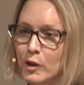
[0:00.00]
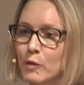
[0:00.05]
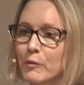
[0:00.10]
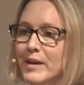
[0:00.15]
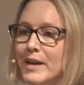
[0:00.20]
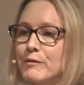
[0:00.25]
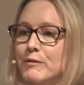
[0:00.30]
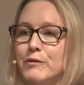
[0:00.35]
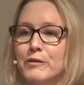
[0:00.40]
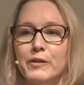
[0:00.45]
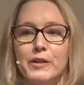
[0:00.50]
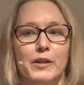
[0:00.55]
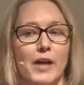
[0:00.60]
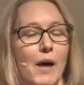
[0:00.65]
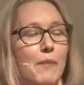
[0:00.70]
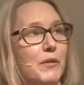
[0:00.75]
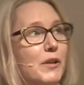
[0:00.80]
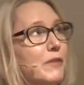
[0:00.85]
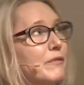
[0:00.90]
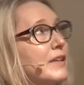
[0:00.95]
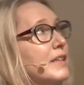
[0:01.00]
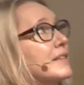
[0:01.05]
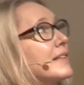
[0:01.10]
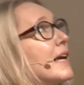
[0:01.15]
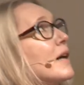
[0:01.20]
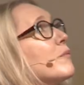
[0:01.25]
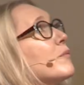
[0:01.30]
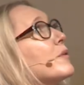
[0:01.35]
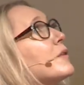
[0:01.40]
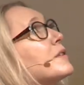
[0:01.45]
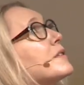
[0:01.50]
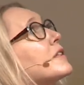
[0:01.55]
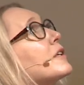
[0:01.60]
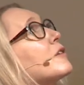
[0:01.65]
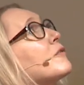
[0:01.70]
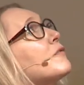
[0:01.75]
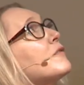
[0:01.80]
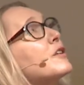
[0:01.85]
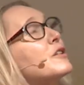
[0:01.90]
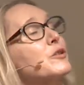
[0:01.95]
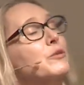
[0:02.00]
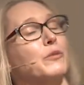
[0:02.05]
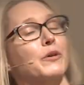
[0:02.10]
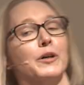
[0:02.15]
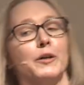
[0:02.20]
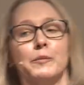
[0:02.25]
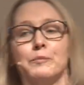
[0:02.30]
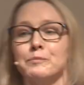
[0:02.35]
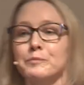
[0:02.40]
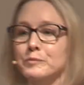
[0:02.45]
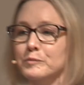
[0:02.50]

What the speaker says: We have a couple of examples that are visual.